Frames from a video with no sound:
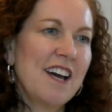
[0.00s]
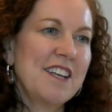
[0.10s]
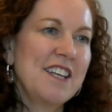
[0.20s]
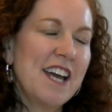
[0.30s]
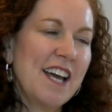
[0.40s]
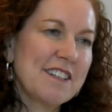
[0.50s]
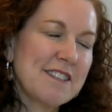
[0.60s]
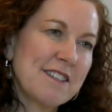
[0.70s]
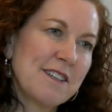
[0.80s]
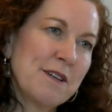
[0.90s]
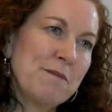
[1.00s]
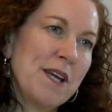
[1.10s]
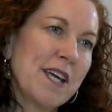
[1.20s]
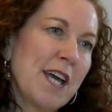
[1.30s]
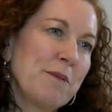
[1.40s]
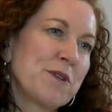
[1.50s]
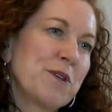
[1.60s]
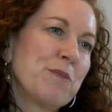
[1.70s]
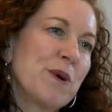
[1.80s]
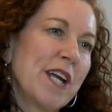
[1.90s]
And yet being able
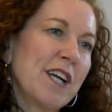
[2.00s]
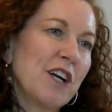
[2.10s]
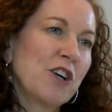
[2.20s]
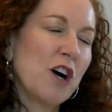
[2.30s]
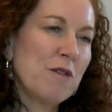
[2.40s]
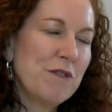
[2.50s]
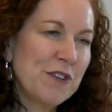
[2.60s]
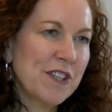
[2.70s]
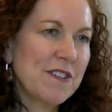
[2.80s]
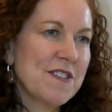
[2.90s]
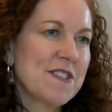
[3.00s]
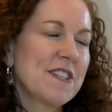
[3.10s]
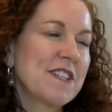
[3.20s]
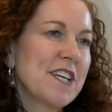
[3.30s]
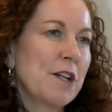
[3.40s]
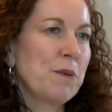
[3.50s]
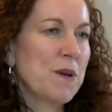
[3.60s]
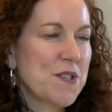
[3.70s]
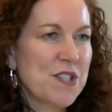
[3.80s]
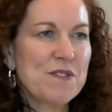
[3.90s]
to bring confidence and tell
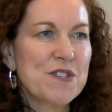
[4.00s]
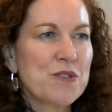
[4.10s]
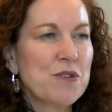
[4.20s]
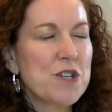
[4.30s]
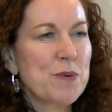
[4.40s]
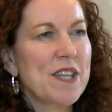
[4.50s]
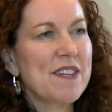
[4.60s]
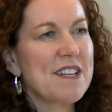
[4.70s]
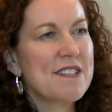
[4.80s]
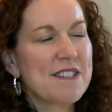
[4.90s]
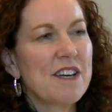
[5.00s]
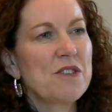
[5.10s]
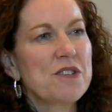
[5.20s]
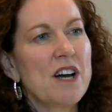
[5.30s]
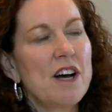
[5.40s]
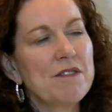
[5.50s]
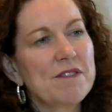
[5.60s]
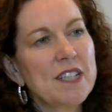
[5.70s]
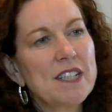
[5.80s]
positive stories within that is so tough.